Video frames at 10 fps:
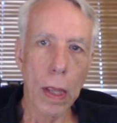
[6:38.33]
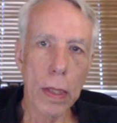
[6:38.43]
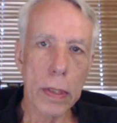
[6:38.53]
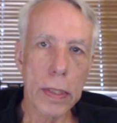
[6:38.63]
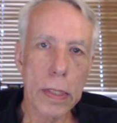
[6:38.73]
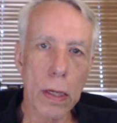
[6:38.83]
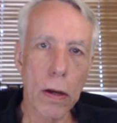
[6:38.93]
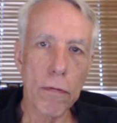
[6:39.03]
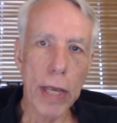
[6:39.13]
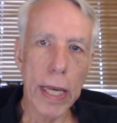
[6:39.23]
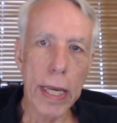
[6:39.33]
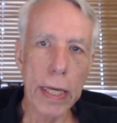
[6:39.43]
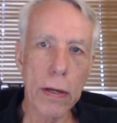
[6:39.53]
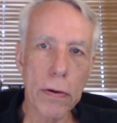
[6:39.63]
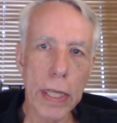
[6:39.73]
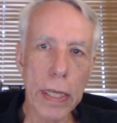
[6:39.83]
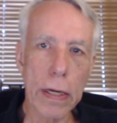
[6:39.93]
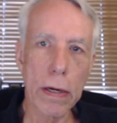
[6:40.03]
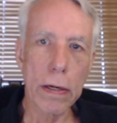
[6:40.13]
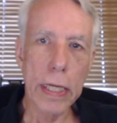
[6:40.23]
So if I go
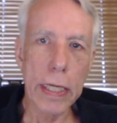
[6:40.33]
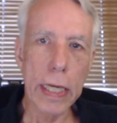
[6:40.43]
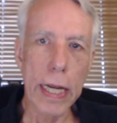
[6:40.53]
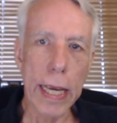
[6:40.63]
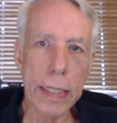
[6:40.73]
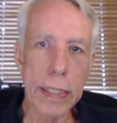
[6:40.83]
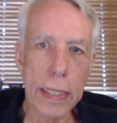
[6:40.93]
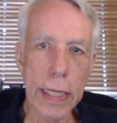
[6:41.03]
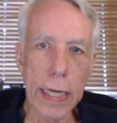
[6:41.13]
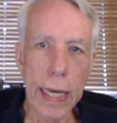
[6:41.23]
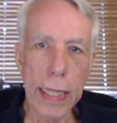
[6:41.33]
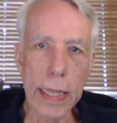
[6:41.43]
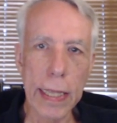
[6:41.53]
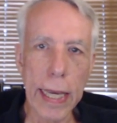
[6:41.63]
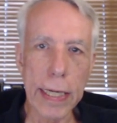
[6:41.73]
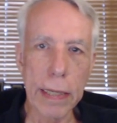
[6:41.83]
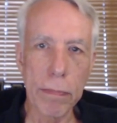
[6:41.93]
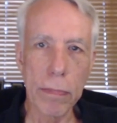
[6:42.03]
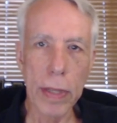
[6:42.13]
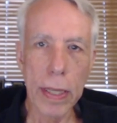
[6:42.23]
here and he connects and then I let him